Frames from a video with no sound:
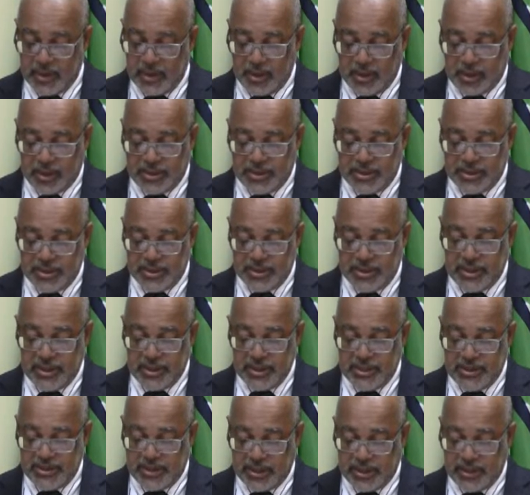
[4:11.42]

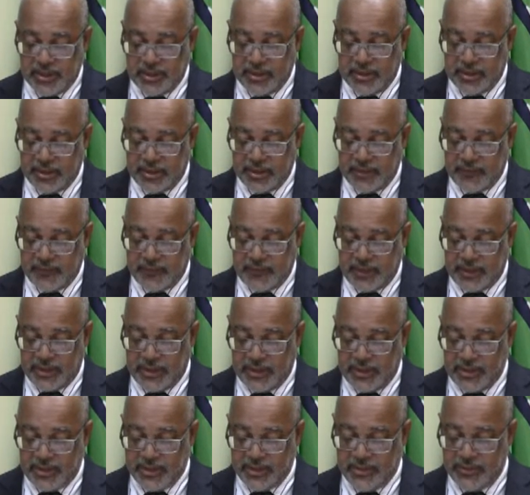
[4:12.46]
Additionally, technical and
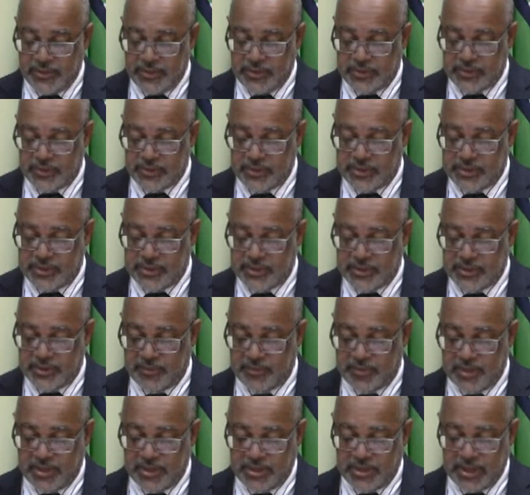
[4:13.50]
financial resources have
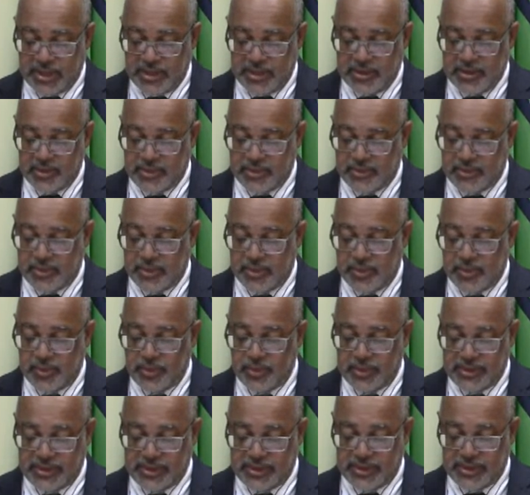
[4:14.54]
been channeled to the
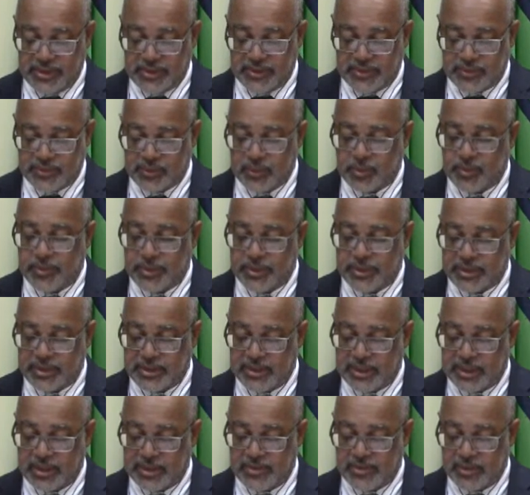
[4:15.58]
OECS through
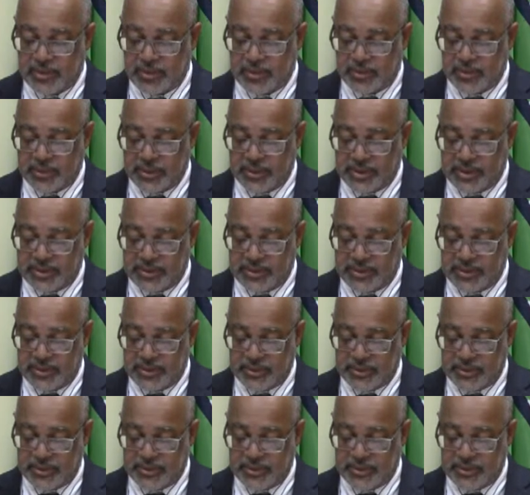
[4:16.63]
multilateral
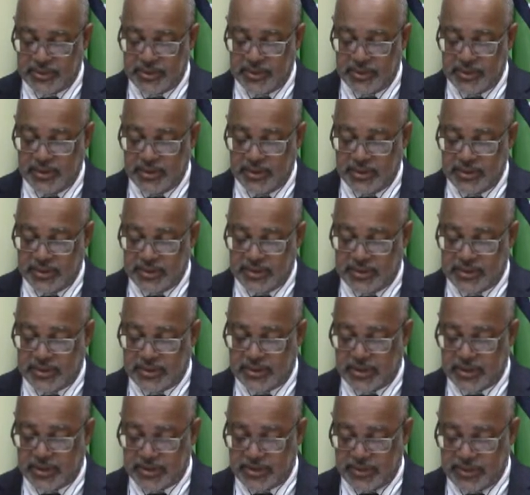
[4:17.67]
organizations such
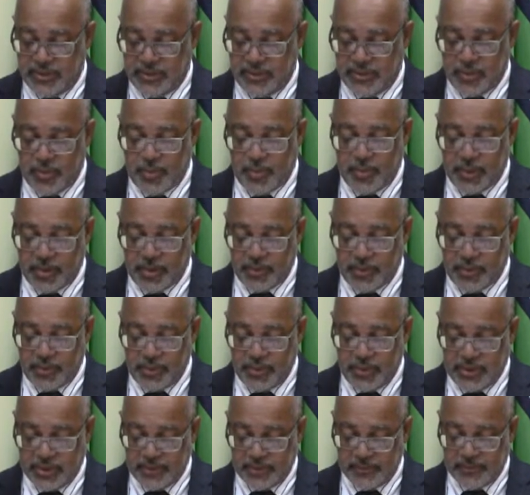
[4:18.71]
as the European
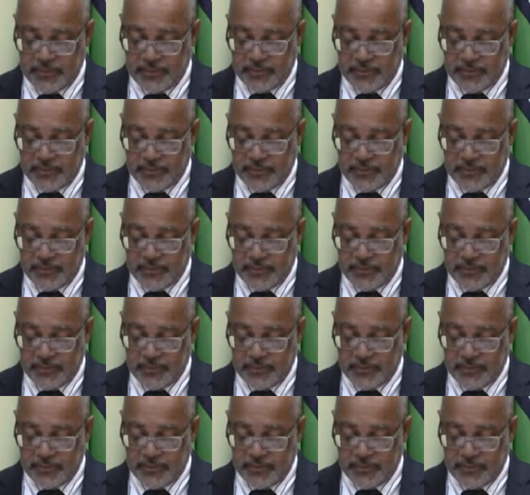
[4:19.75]
Union.